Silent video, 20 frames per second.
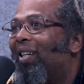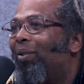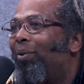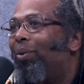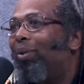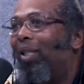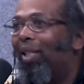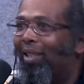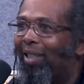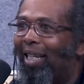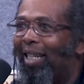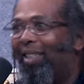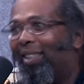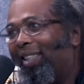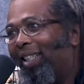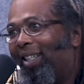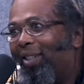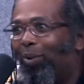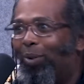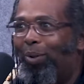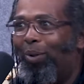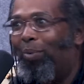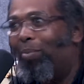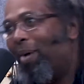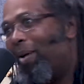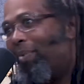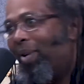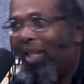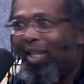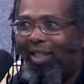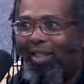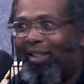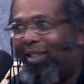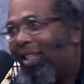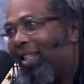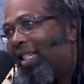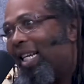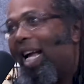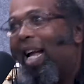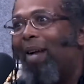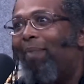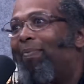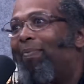Ooh, the tension. Ooh, maybe this is the time.